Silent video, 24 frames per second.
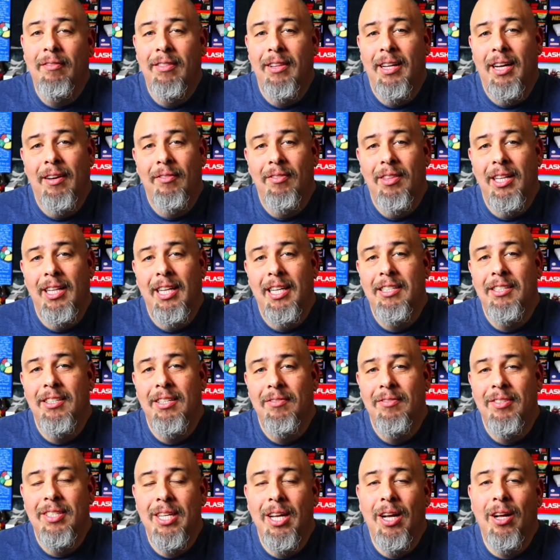of The Legend
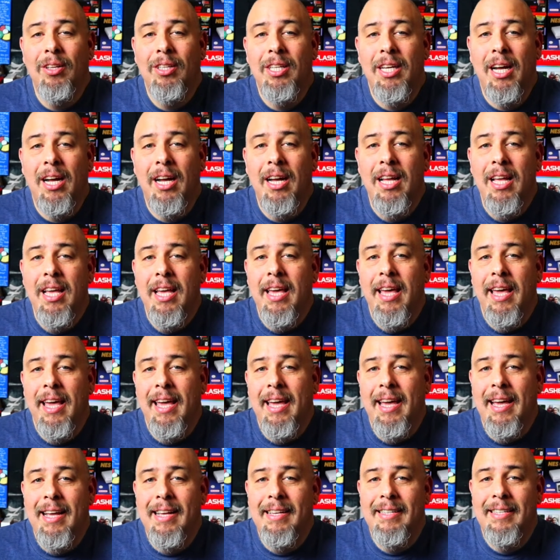of Zelda
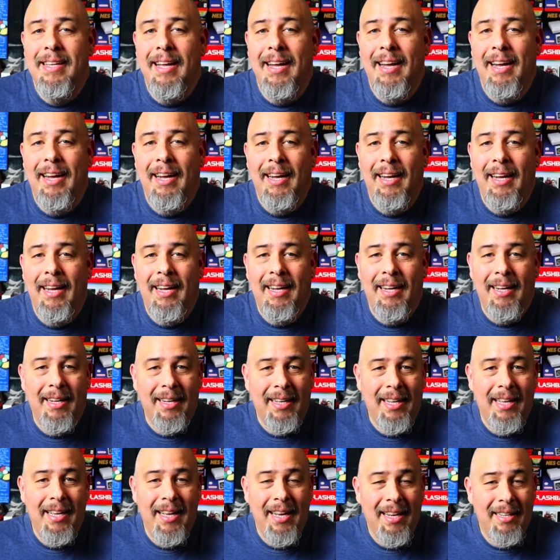is
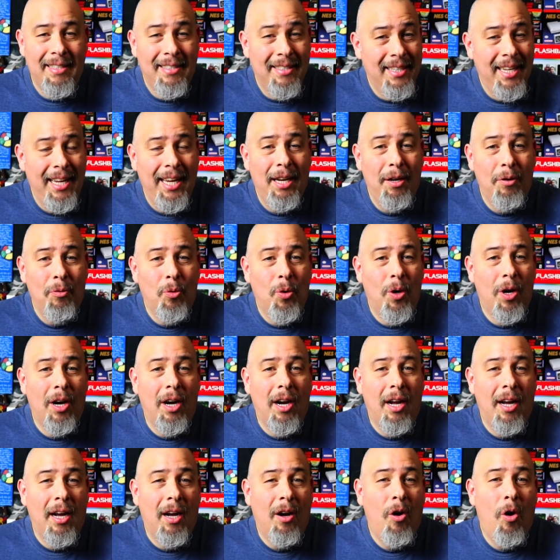a scene where a